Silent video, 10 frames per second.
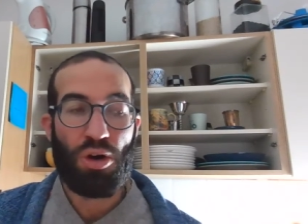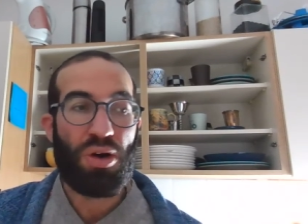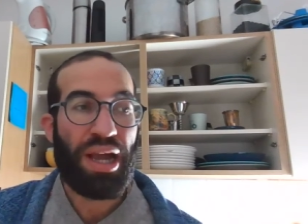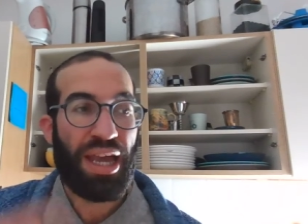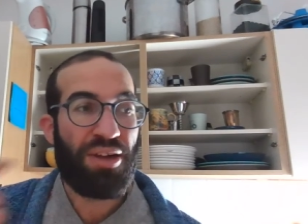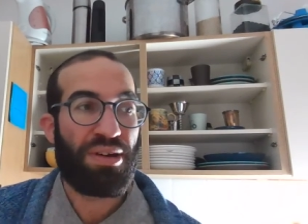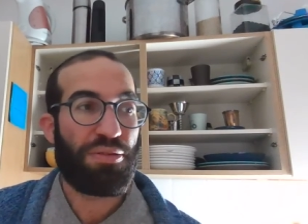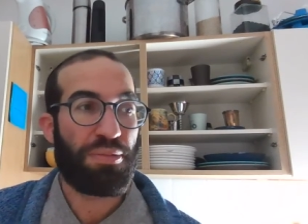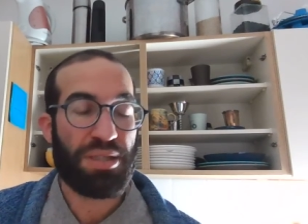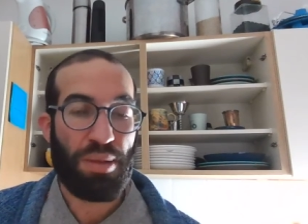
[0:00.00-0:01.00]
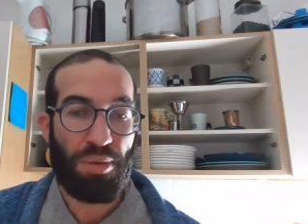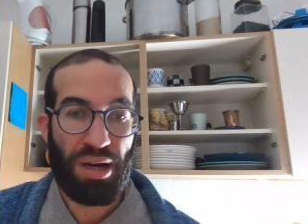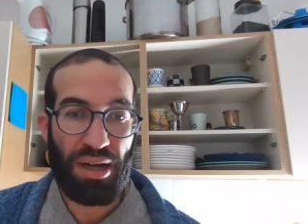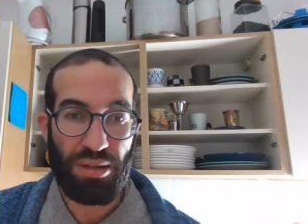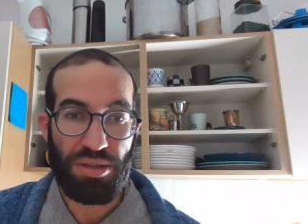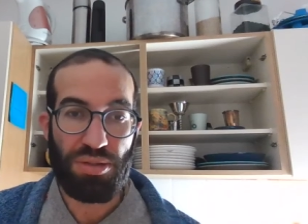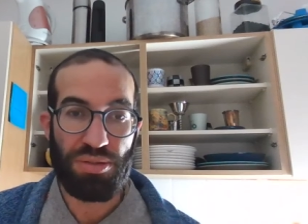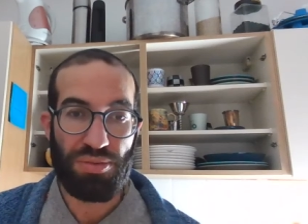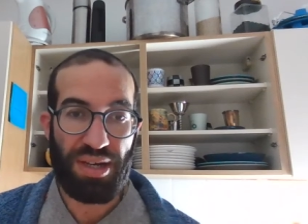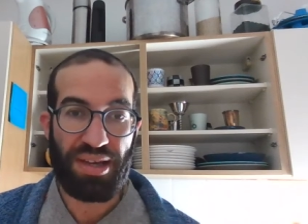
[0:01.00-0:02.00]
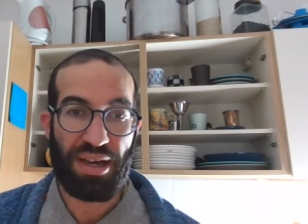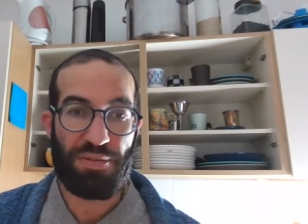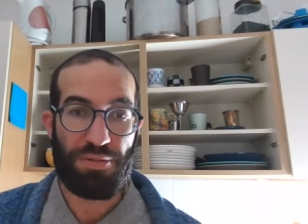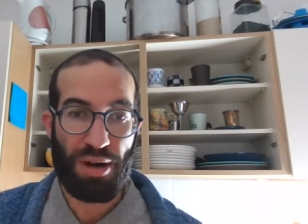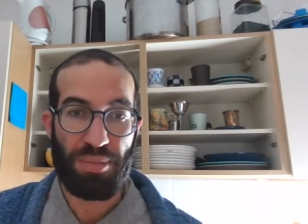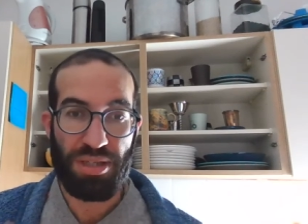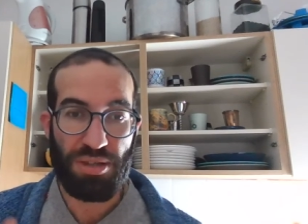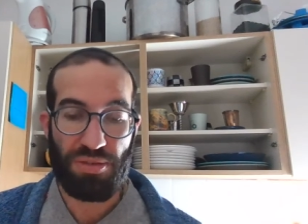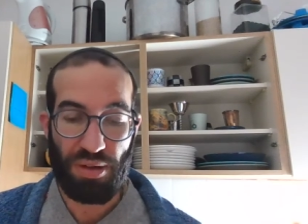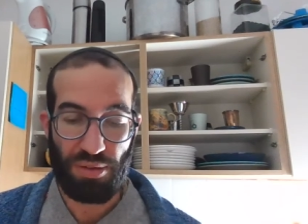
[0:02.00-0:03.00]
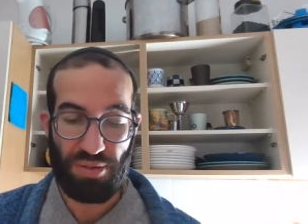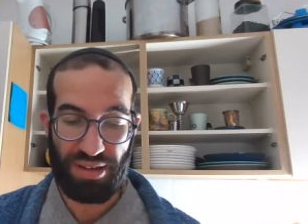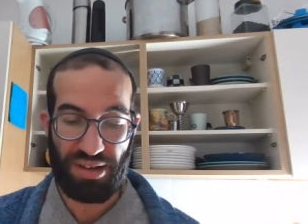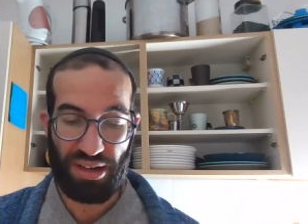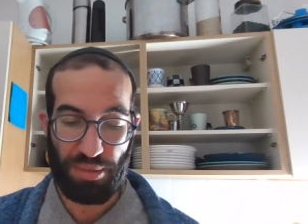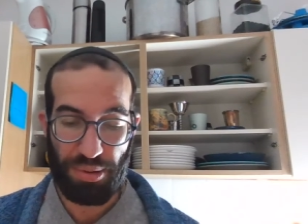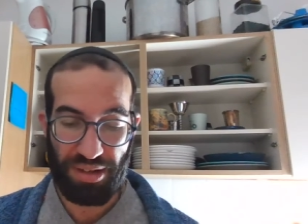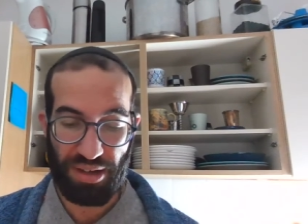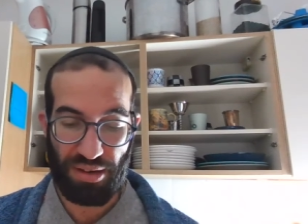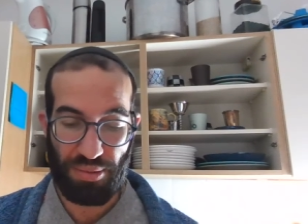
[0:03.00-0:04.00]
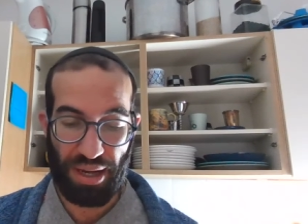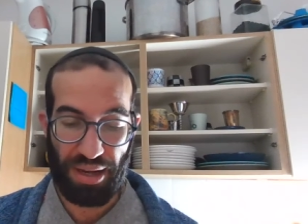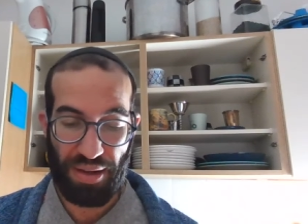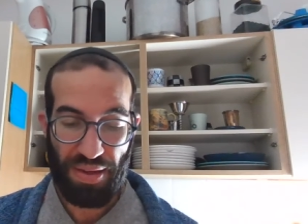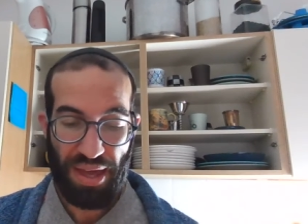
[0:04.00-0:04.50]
or hear it from someone else who's reading it from a scroll written in a particular way.